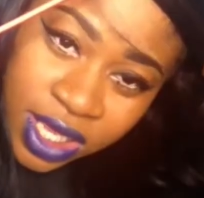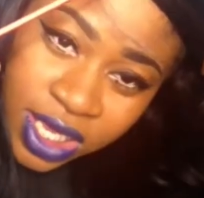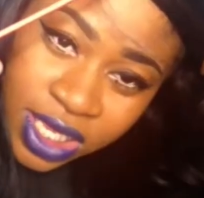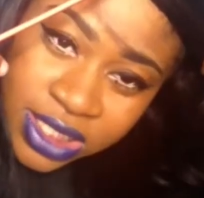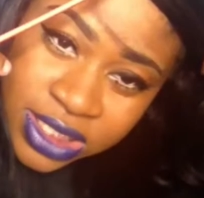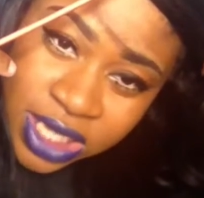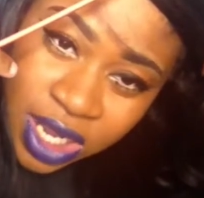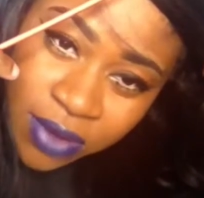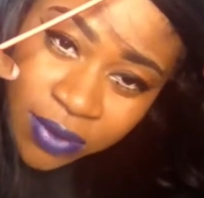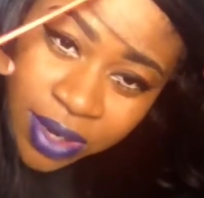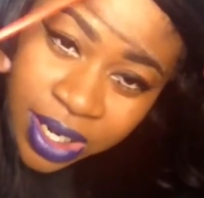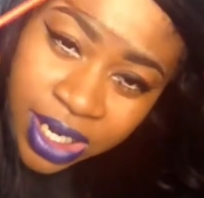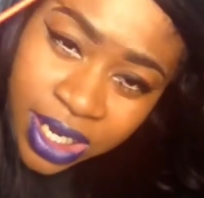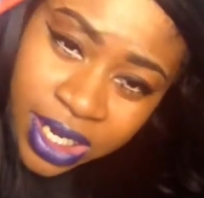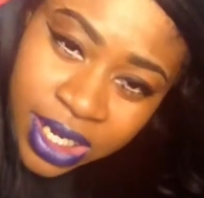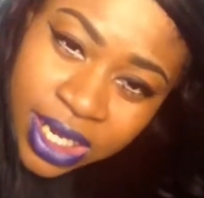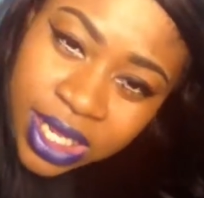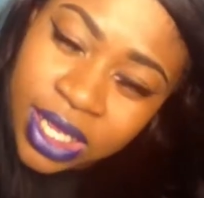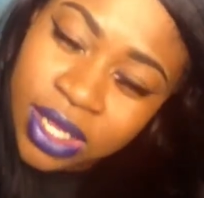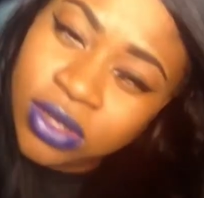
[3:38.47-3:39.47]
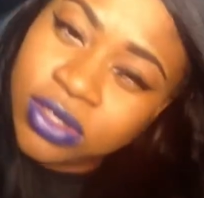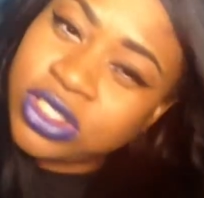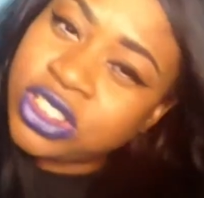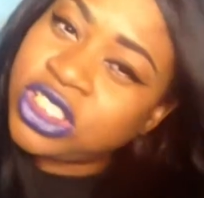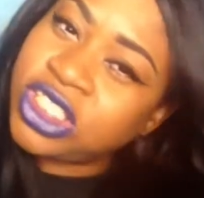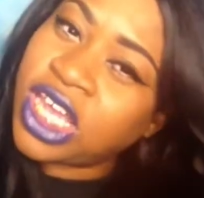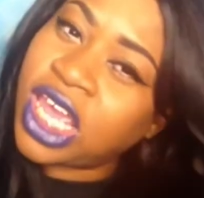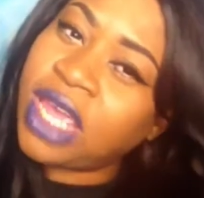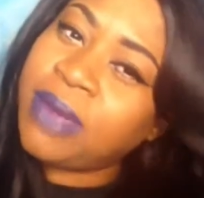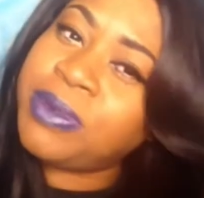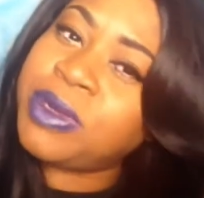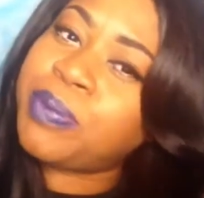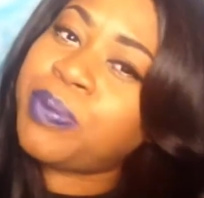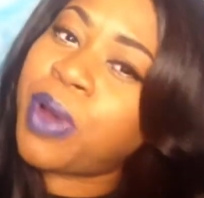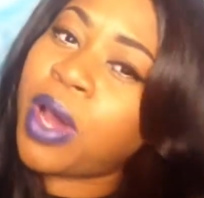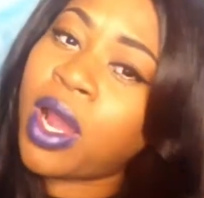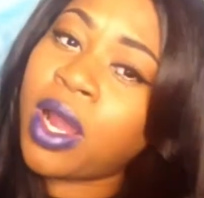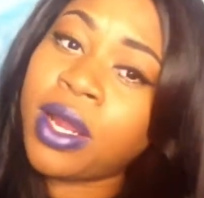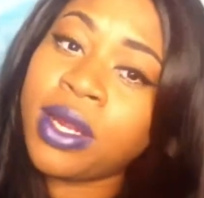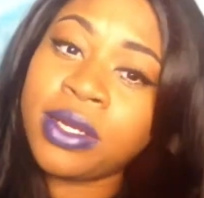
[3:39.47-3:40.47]
It's already an L-shaped
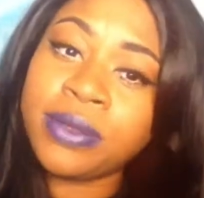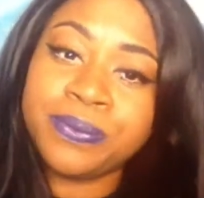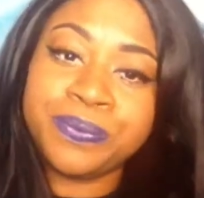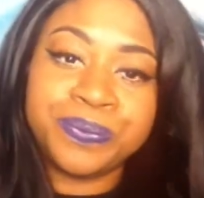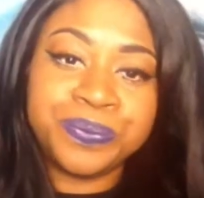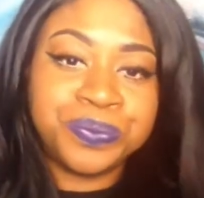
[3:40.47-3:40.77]
part